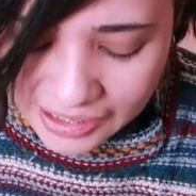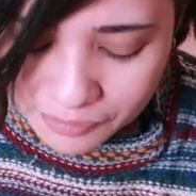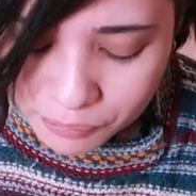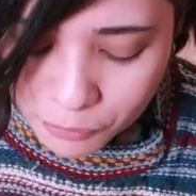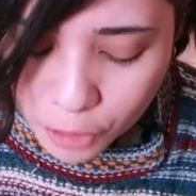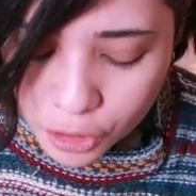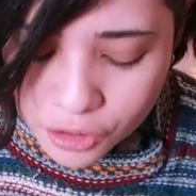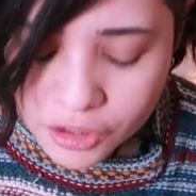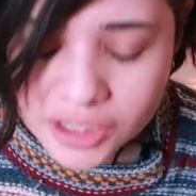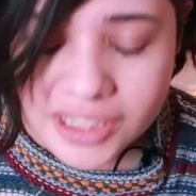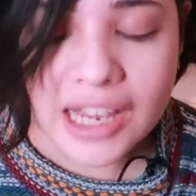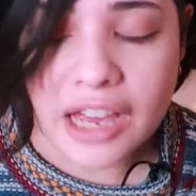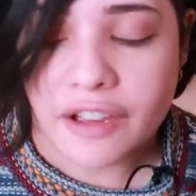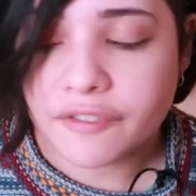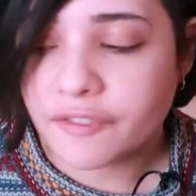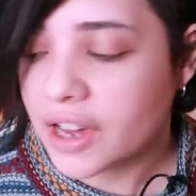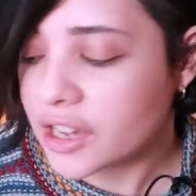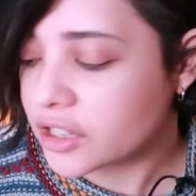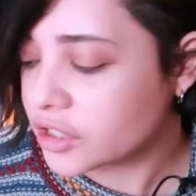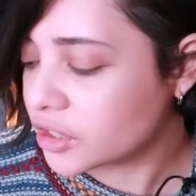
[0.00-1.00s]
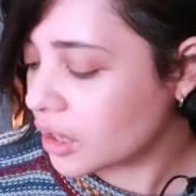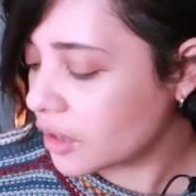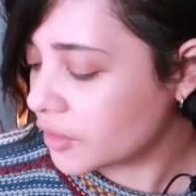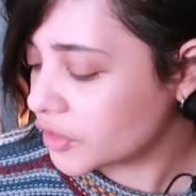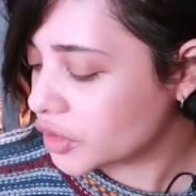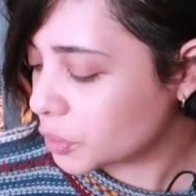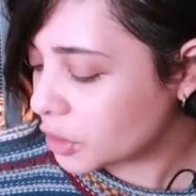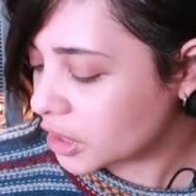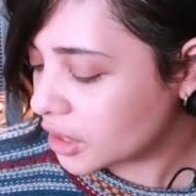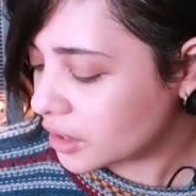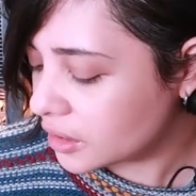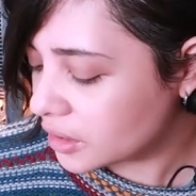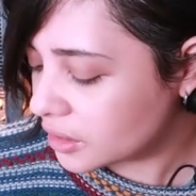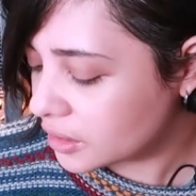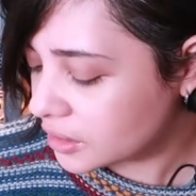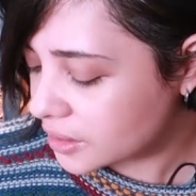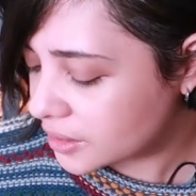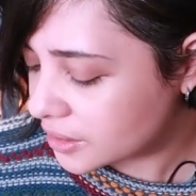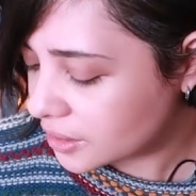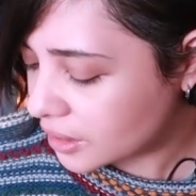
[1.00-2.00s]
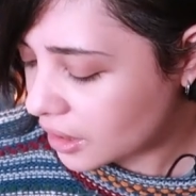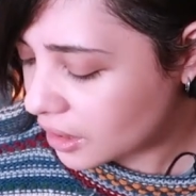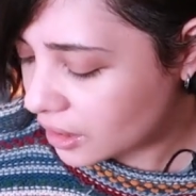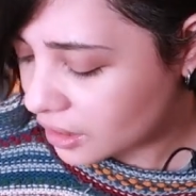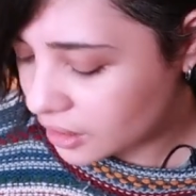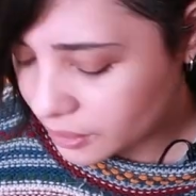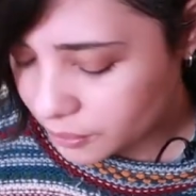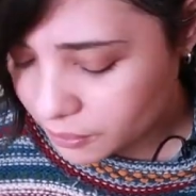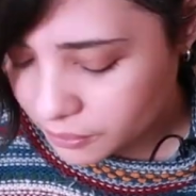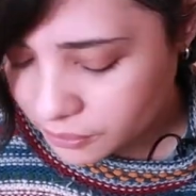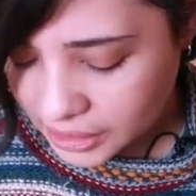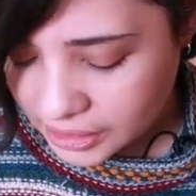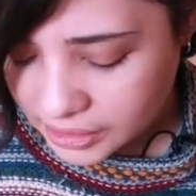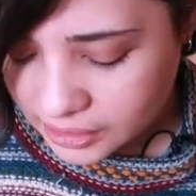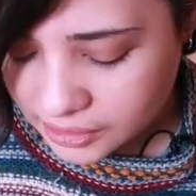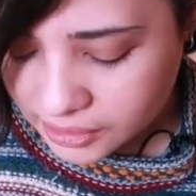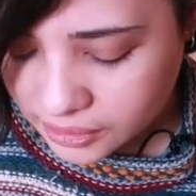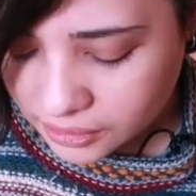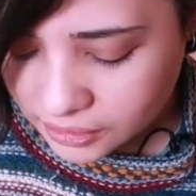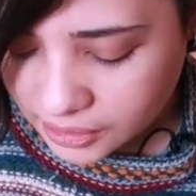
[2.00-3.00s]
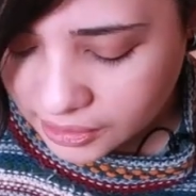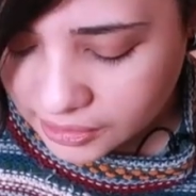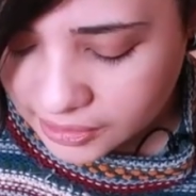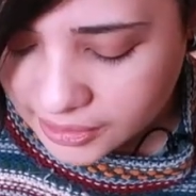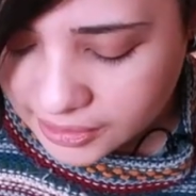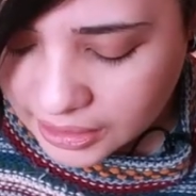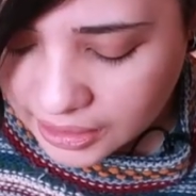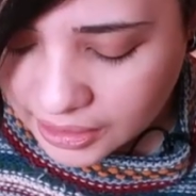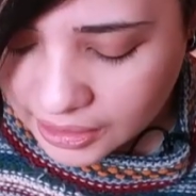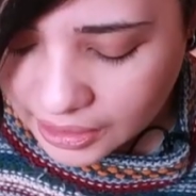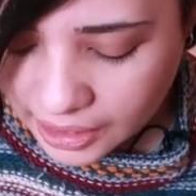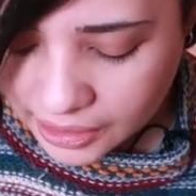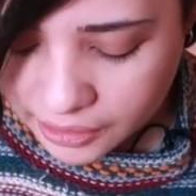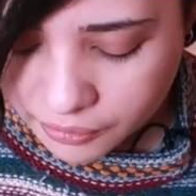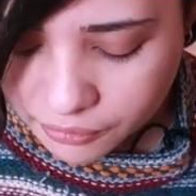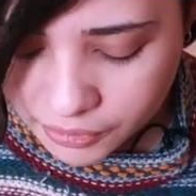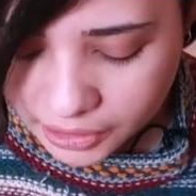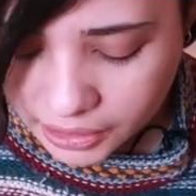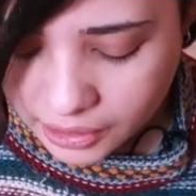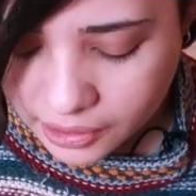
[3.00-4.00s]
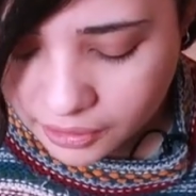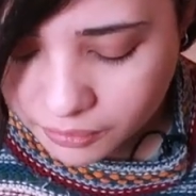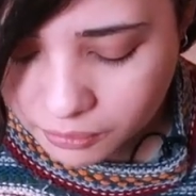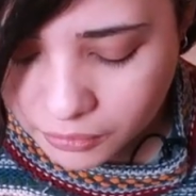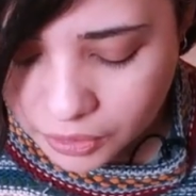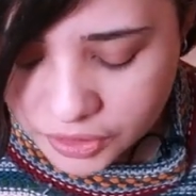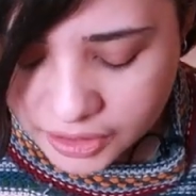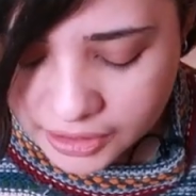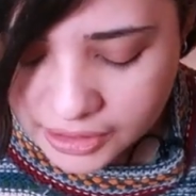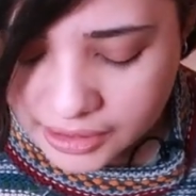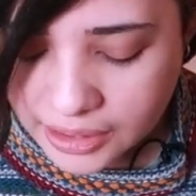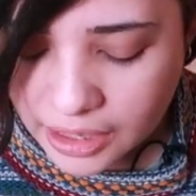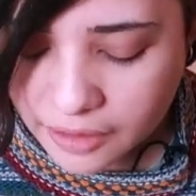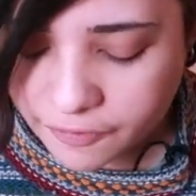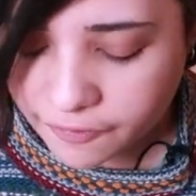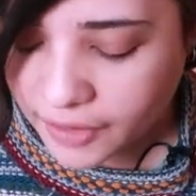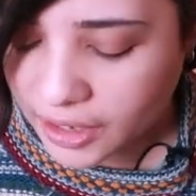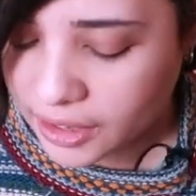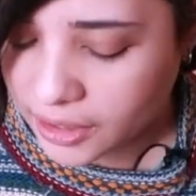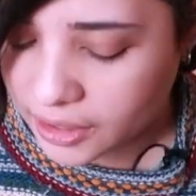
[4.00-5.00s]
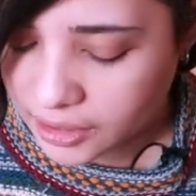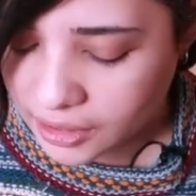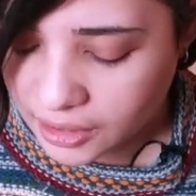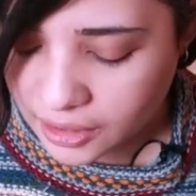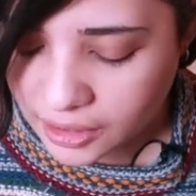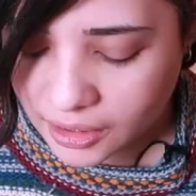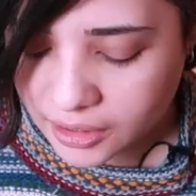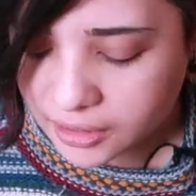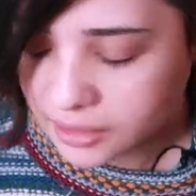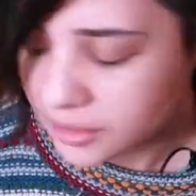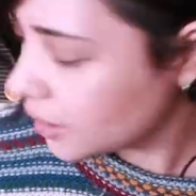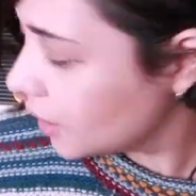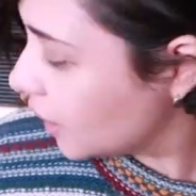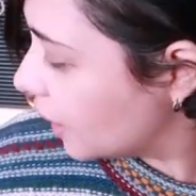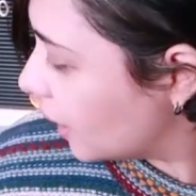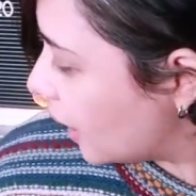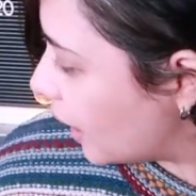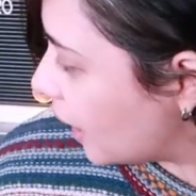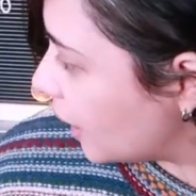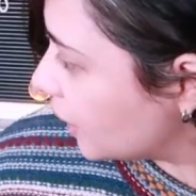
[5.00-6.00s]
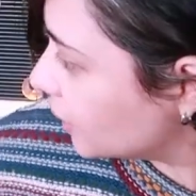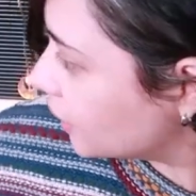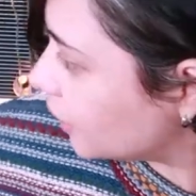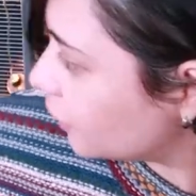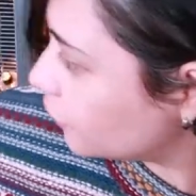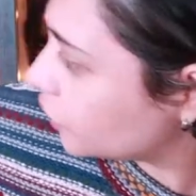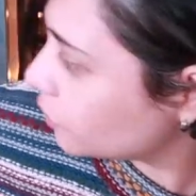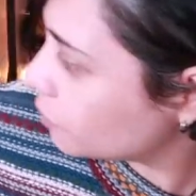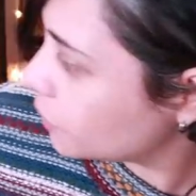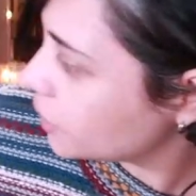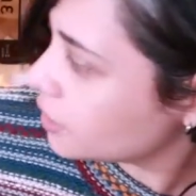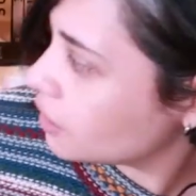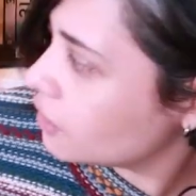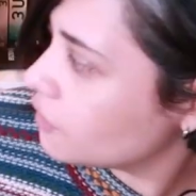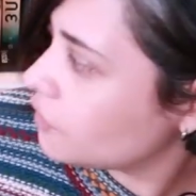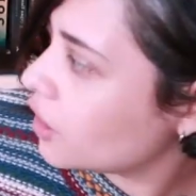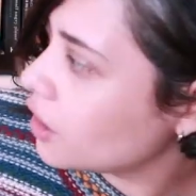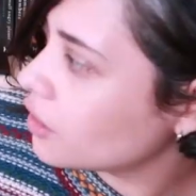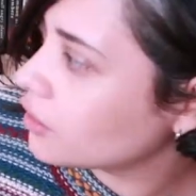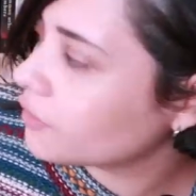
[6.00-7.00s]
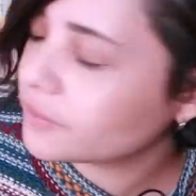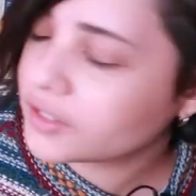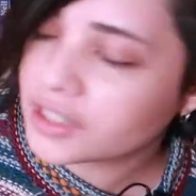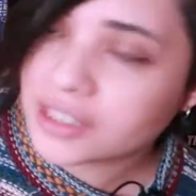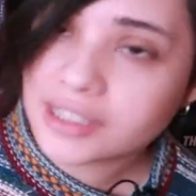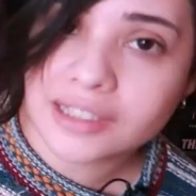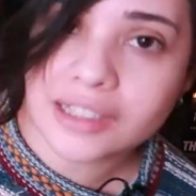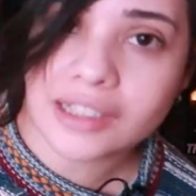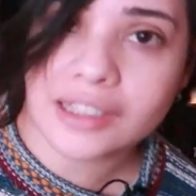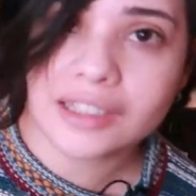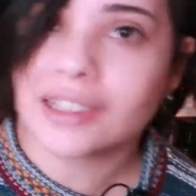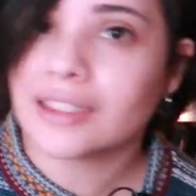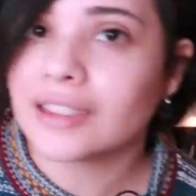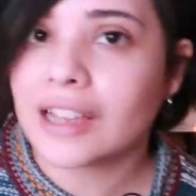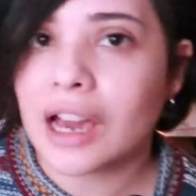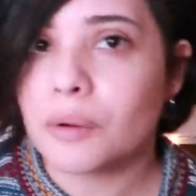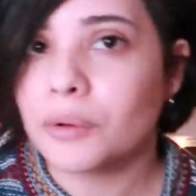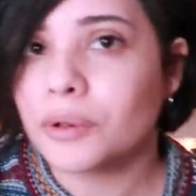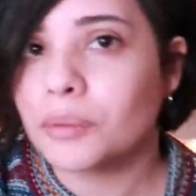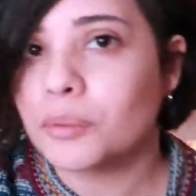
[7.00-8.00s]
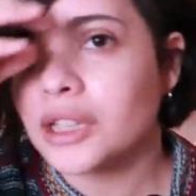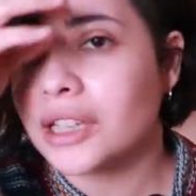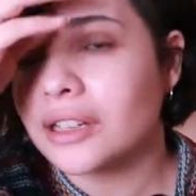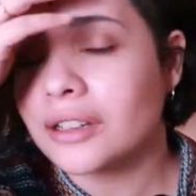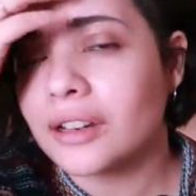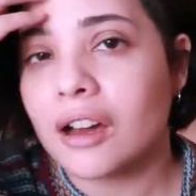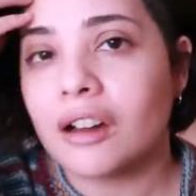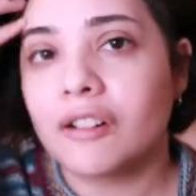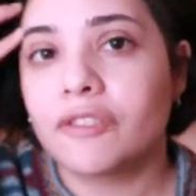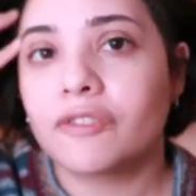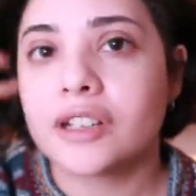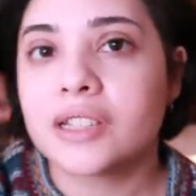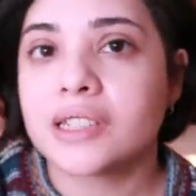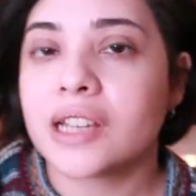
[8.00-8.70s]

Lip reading: more sci-fi shelves, because as you can see, I read mostly sci-fi, and I left myself all of this thinking that would be enough for